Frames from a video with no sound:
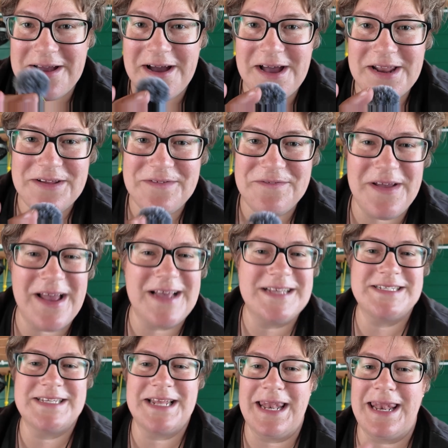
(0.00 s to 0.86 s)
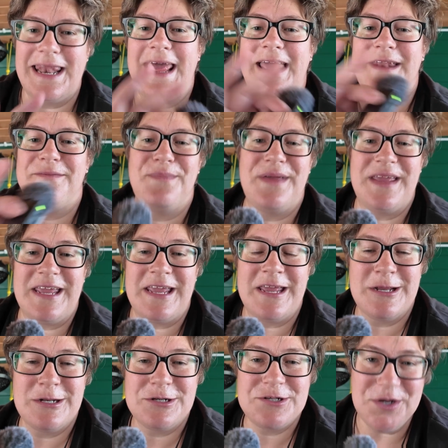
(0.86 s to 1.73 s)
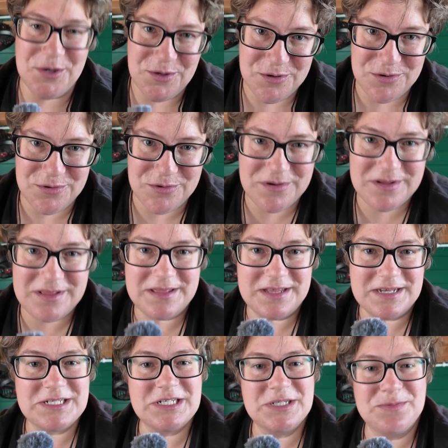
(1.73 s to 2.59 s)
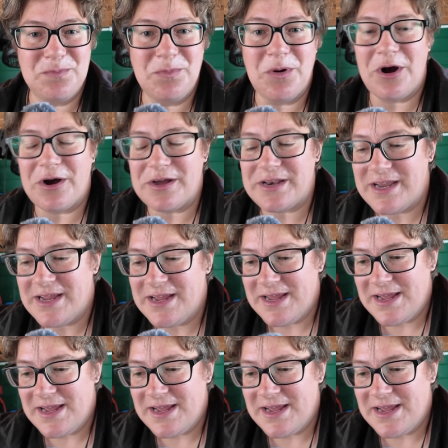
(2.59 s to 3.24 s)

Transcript: that kind of has led me to this spot.